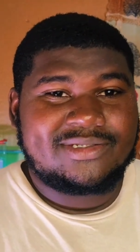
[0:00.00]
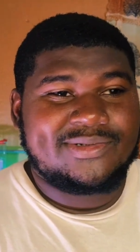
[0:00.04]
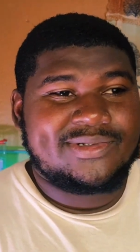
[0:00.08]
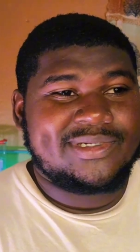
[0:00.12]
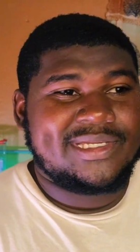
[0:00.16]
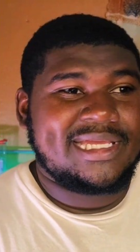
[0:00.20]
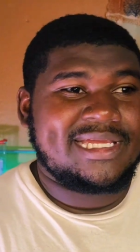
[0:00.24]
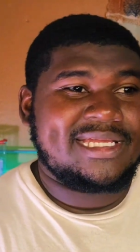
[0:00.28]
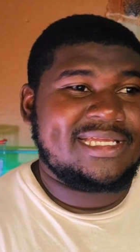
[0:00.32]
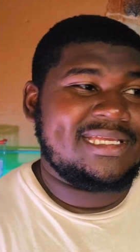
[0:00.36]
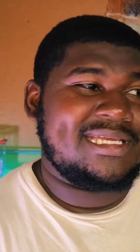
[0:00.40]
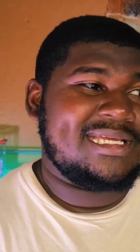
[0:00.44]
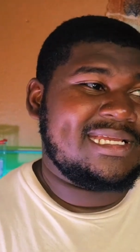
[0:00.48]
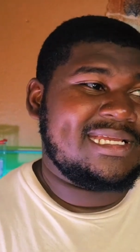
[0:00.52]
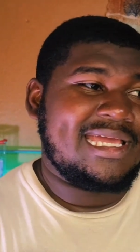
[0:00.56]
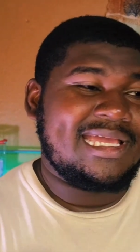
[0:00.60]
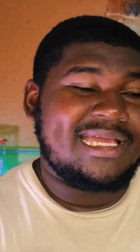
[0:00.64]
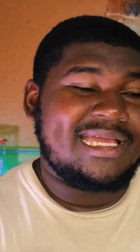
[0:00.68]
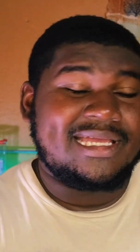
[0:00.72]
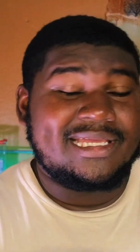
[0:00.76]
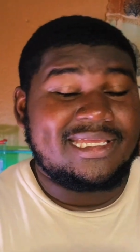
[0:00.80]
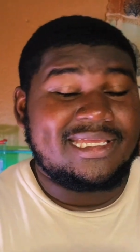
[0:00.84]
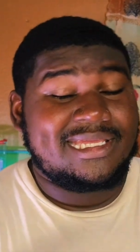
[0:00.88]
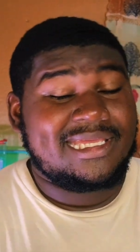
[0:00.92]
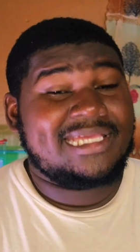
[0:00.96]
We can get like
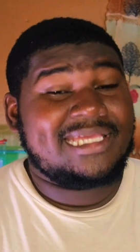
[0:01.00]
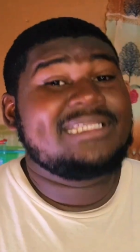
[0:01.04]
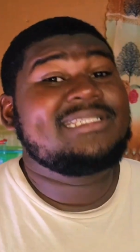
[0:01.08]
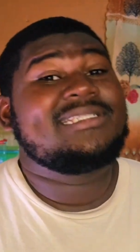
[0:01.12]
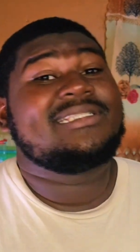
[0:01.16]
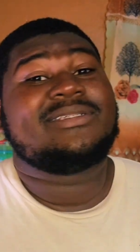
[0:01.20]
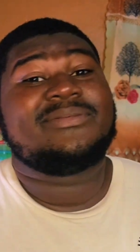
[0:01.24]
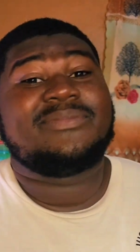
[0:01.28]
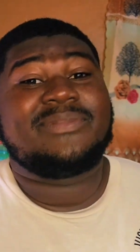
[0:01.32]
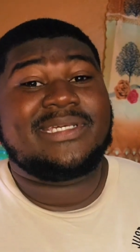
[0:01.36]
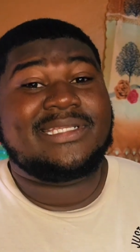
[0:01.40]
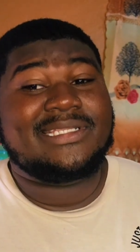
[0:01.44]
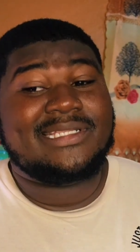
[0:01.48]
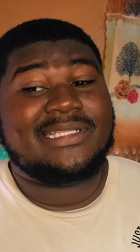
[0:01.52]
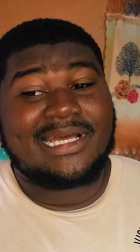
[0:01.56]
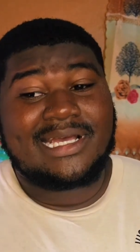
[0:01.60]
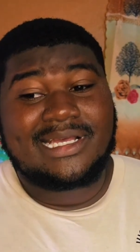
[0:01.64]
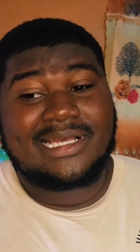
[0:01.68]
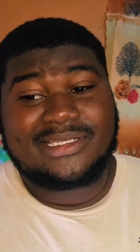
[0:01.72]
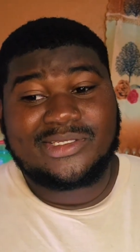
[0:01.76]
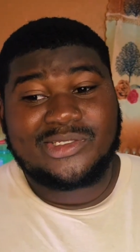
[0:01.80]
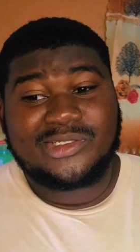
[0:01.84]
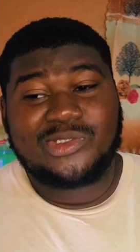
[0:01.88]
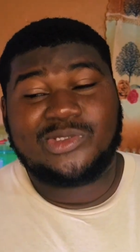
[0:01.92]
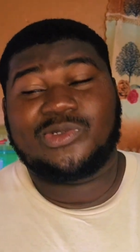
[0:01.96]
a guesstimate
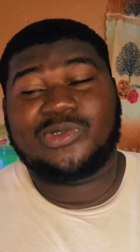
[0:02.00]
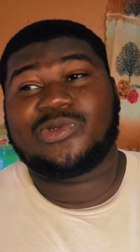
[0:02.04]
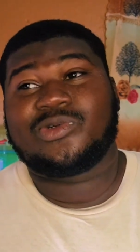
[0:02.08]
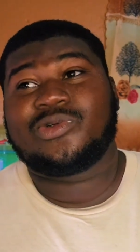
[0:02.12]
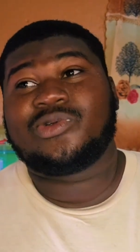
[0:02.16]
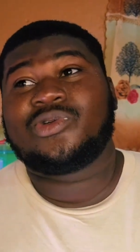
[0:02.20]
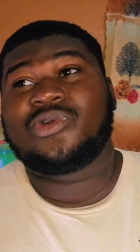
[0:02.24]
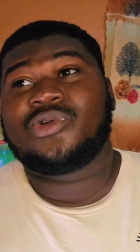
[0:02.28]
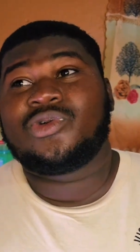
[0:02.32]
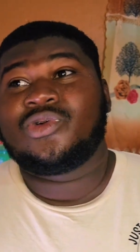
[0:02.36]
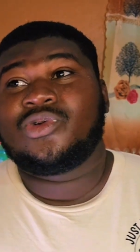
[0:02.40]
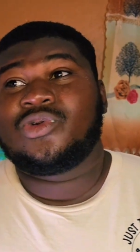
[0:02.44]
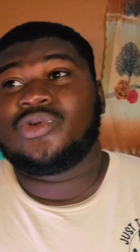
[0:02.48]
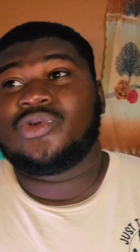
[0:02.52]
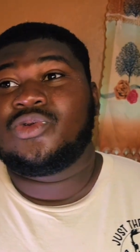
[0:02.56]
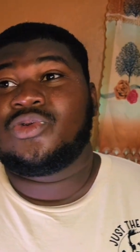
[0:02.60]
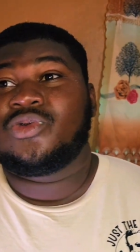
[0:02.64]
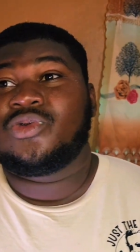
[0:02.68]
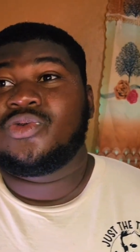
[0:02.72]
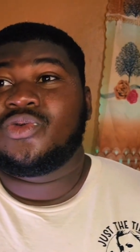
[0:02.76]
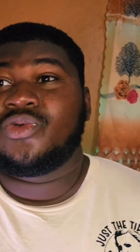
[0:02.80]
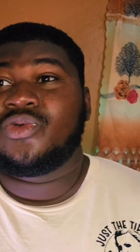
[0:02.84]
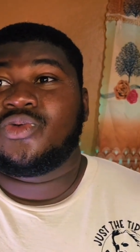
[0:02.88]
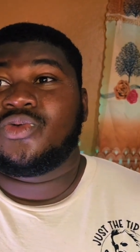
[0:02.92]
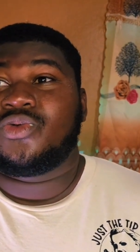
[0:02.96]
as to
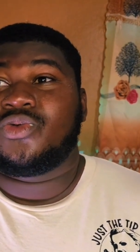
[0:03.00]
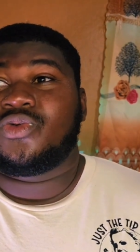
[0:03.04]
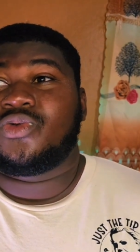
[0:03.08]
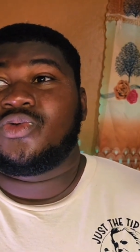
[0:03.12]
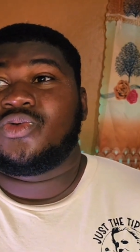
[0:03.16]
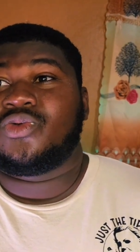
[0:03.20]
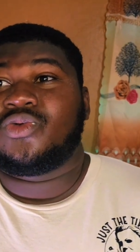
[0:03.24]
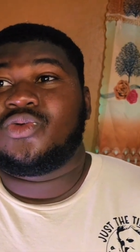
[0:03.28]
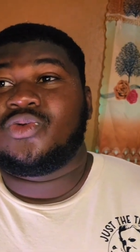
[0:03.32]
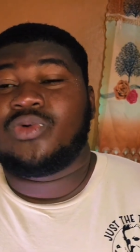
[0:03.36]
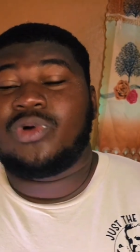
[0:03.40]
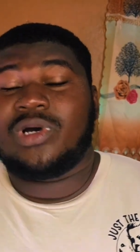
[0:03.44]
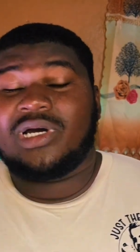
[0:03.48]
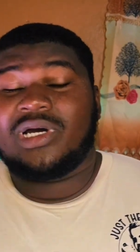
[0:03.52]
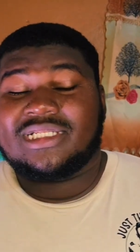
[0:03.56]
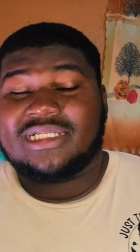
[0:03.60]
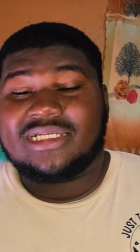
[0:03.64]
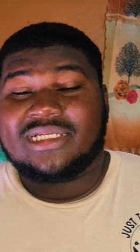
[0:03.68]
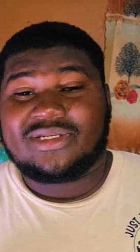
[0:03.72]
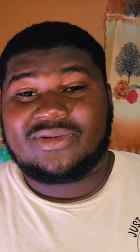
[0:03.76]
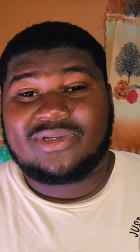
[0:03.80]
what